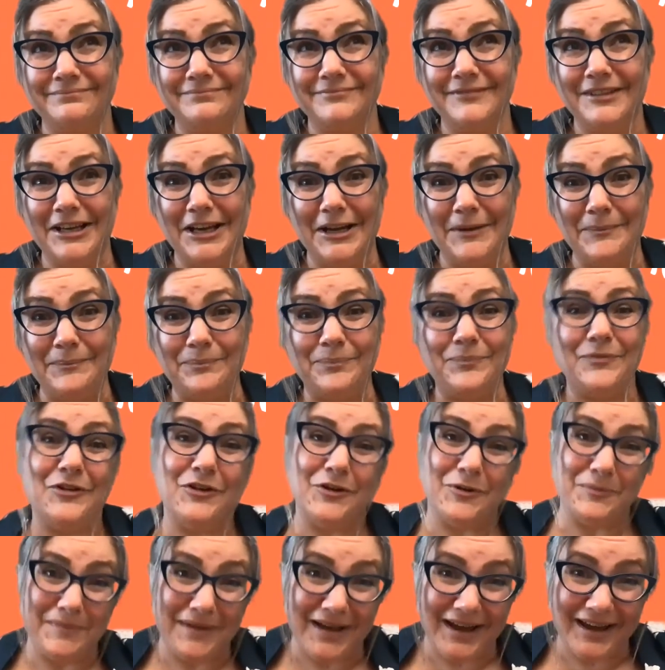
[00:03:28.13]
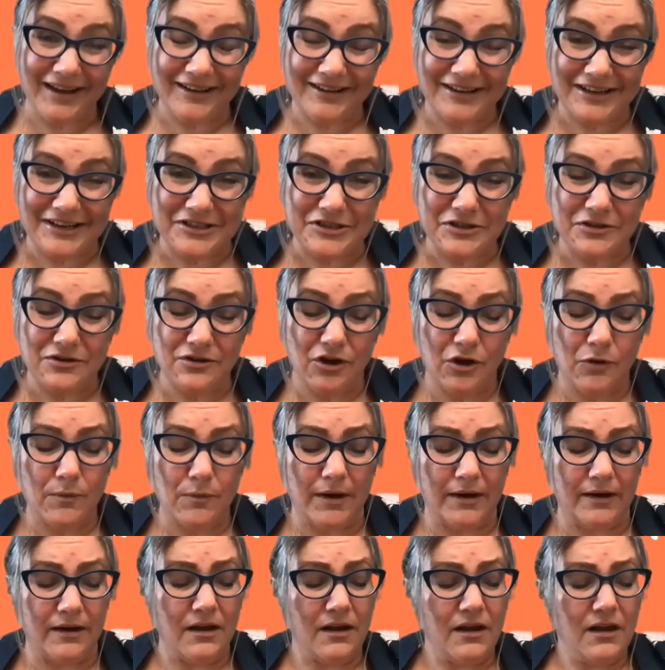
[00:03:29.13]
yep, you're marketing to no
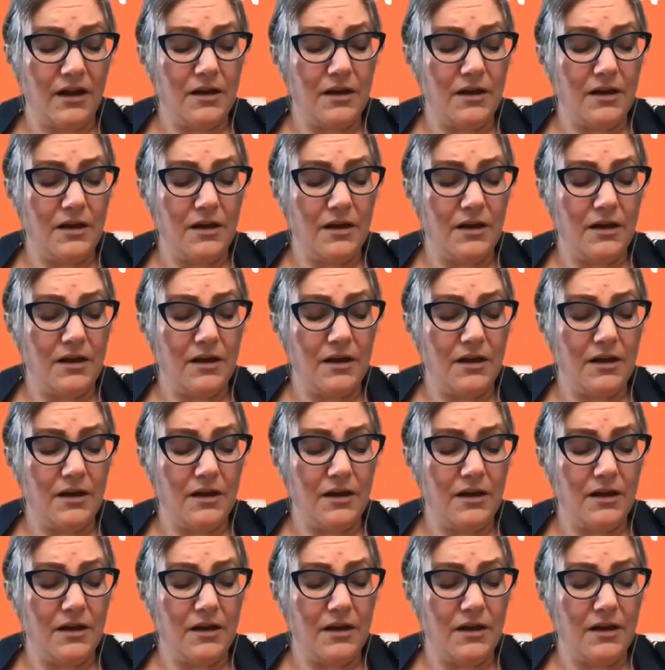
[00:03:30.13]
one,